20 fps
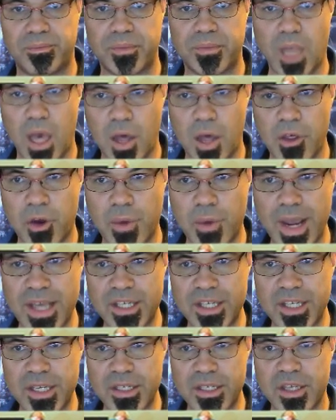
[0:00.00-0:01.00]
Other
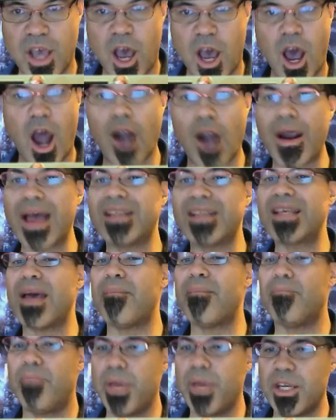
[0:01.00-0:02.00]
races are as
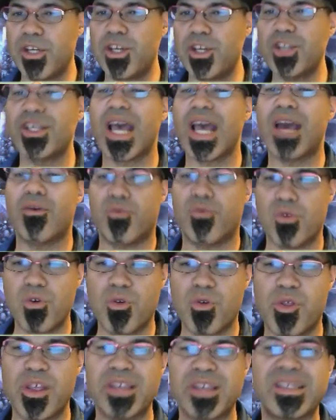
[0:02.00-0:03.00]
ambitious and
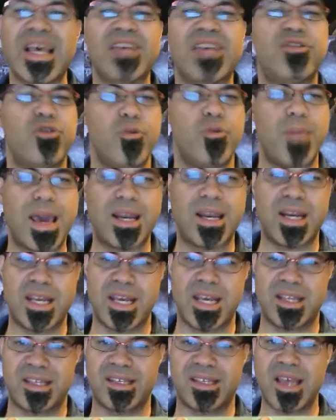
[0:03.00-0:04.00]
ruthless as humanity
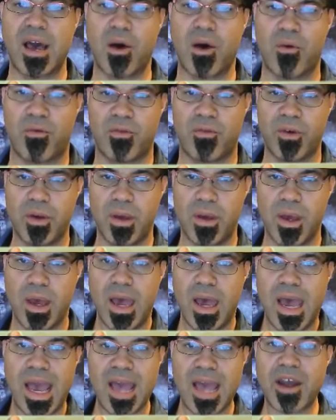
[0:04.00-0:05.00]
itself,
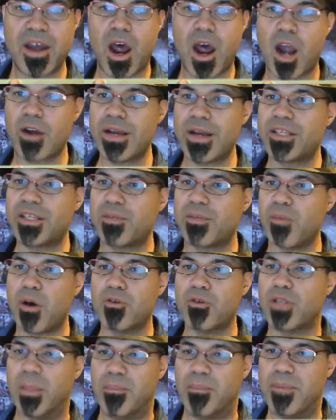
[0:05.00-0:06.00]
and are its
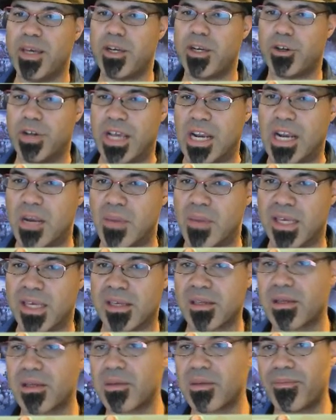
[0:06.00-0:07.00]
most bitter
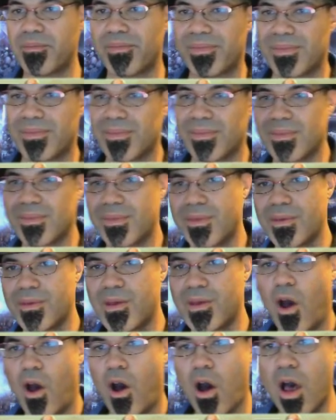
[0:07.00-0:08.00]
enemies.
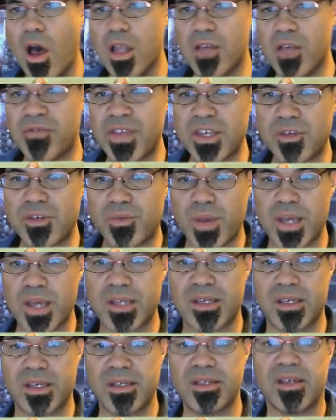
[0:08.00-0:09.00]
All of these
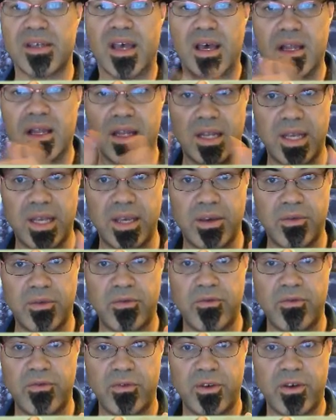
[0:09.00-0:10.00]
races
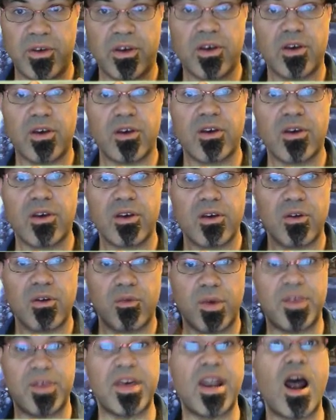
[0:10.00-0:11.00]
live
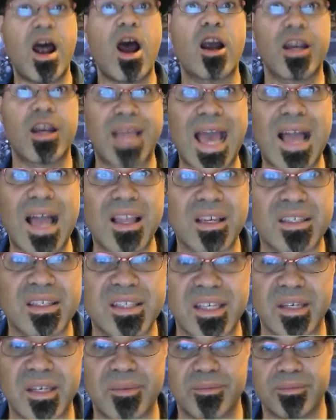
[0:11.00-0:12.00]
within our galaxy.